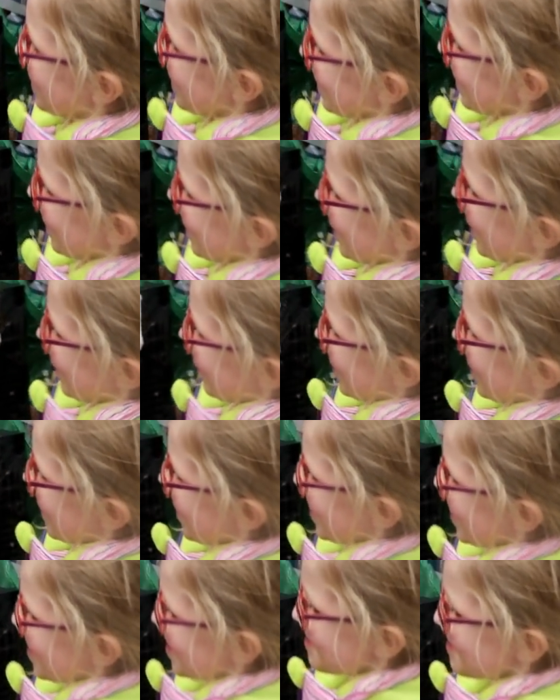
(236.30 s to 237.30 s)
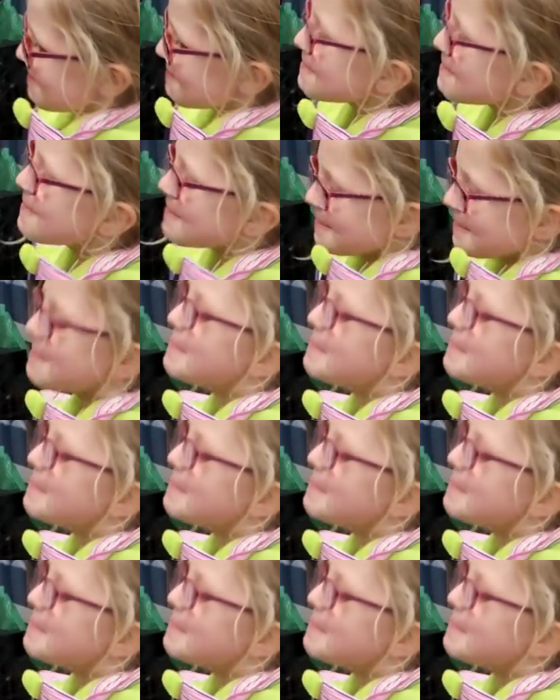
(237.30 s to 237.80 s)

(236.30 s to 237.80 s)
A flogger, is it?